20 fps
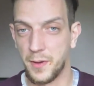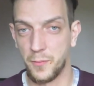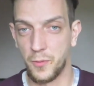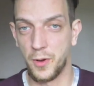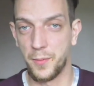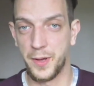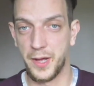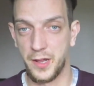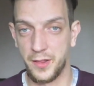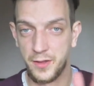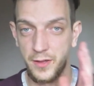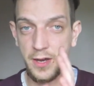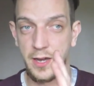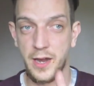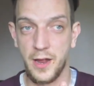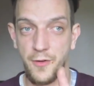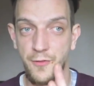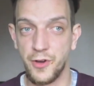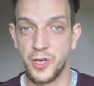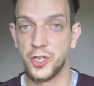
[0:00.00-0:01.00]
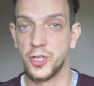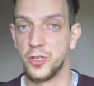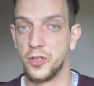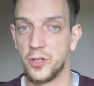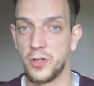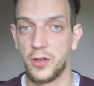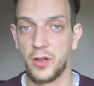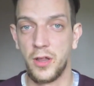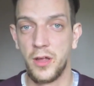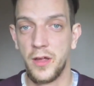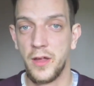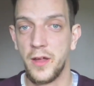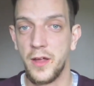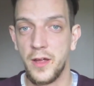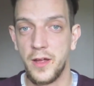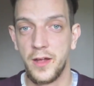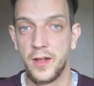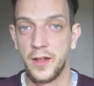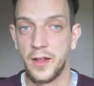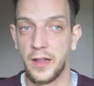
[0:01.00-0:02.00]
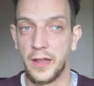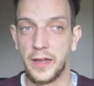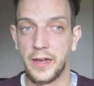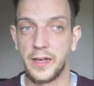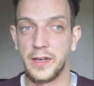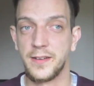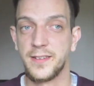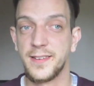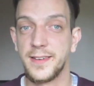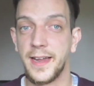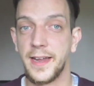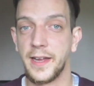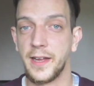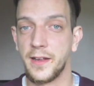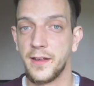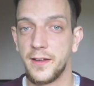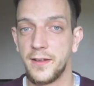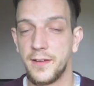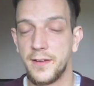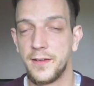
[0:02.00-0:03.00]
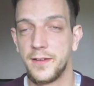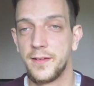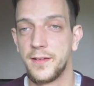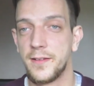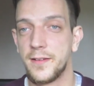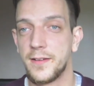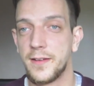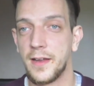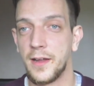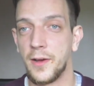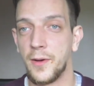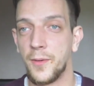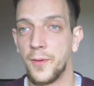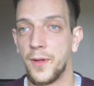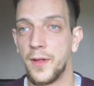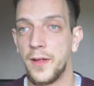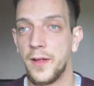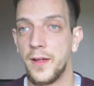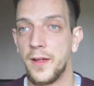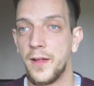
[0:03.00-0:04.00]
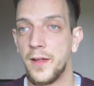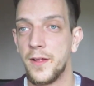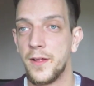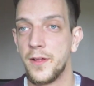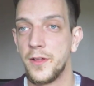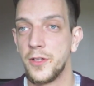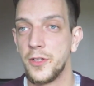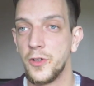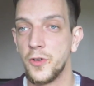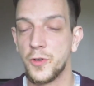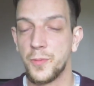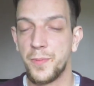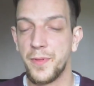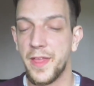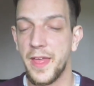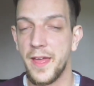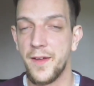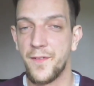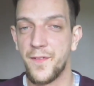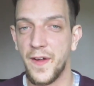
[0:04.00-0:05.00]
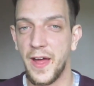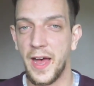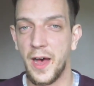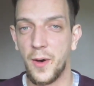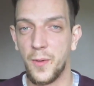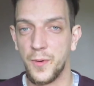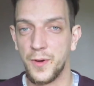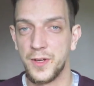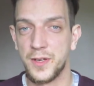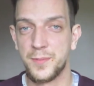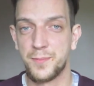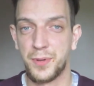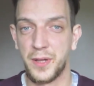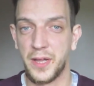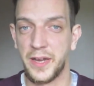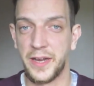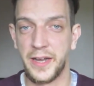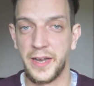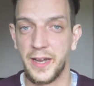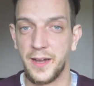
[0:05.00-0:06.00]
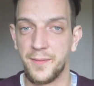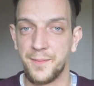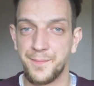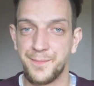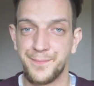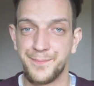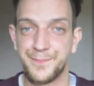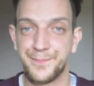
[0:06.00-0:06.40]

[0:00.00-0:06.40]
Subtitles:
I'm on about the original like Snake. So used to be there for hours playing it.